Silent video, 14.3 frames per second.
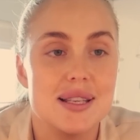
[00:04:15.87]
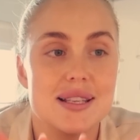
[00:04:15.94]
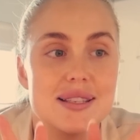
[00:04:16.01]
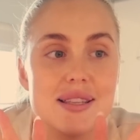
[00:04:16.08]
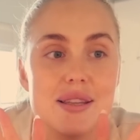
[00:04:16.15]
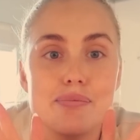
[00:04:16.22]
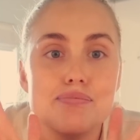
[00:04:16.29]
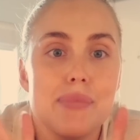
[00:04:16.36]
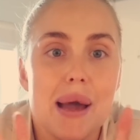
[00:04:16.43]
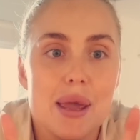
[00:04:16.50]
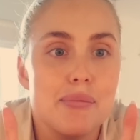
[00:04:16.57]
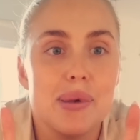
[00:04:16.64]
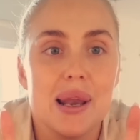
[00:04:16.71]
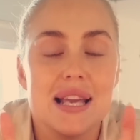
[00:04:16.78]
It's the
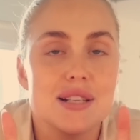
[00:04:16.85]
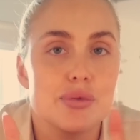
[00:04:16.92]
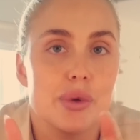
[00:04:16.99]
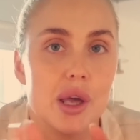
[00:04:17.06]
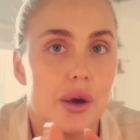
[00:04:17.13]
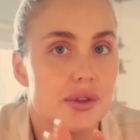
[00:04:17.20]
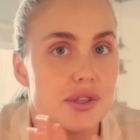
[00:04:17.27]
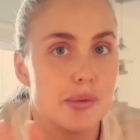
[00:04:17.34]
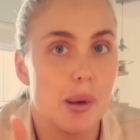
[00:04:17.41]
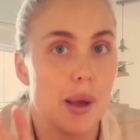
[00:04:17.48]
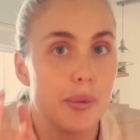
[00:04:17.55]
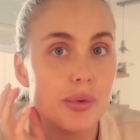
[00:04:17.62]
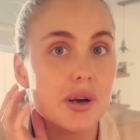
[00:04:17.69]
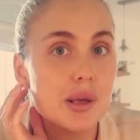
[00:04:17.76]
main place we go to
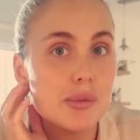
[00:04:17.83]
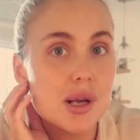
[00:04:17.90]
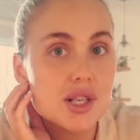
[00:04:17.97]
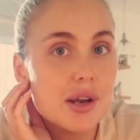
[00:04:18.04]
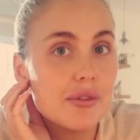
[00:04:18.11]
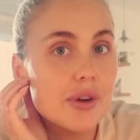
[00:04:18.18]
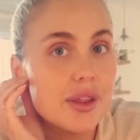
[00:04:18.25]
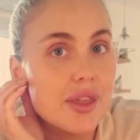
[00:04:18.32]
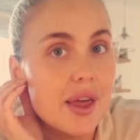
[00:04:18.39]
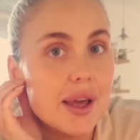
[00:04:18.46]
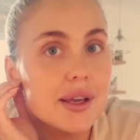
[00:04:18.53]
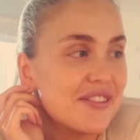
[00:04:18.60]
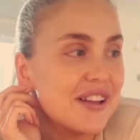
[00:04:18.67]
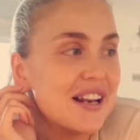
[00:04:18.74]
buy pretty much
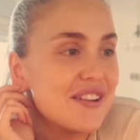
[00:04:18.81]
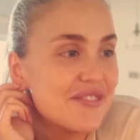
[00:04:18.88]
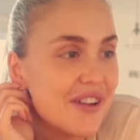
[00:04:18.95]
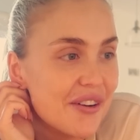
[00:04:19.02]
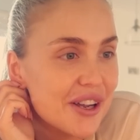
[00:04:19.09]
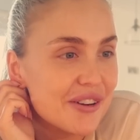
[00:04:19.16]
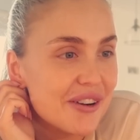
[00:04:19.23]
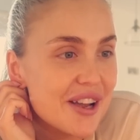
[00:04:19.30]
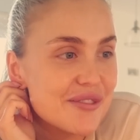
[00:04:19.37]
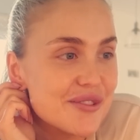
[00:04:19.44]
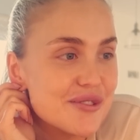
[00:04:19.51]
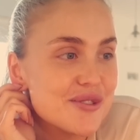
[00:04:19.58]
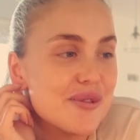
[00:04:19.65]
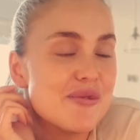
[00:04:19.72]
everything. Feeling very
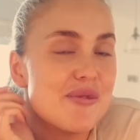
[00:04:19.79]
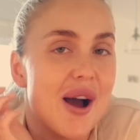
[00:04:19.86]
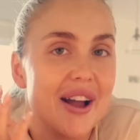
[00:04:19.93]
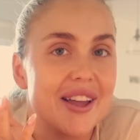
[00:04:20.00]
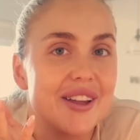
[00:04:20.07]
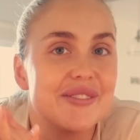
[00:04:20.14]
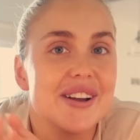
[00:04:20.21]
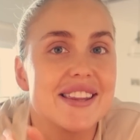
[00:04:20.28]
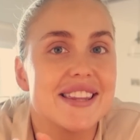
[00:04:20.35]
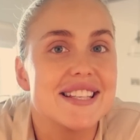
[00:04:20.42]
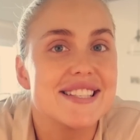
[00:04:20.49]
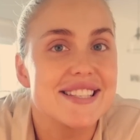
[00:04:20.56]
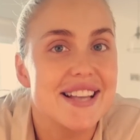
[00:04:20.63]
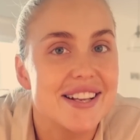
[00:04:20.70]
grateful to be working with
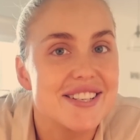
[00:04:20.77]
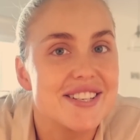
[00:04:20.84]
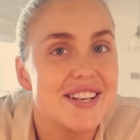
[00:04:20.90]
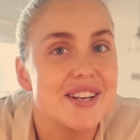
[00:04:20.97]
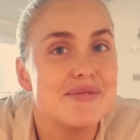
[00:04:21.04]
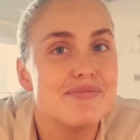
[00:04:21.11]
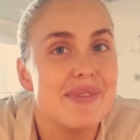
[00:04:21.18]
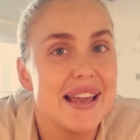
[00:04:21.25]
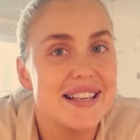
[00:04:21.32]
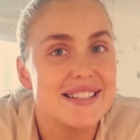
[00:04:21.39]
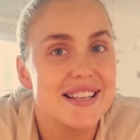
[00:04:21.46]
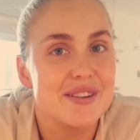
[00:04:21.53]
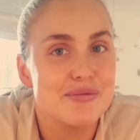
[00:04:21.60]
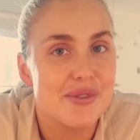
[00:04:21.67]
such an
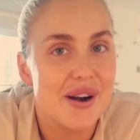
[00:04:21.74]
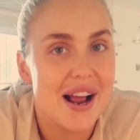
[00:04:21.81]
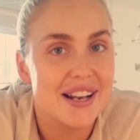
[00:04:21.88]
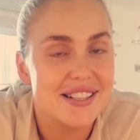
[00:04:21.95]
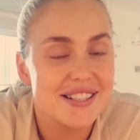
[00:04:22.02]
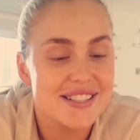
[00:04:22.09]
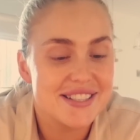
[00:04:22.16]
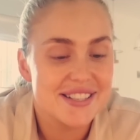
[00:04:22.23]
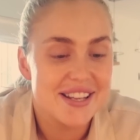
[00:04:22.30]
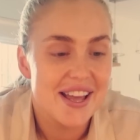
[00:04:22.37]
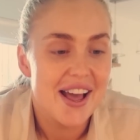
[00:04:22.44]
amazing brand.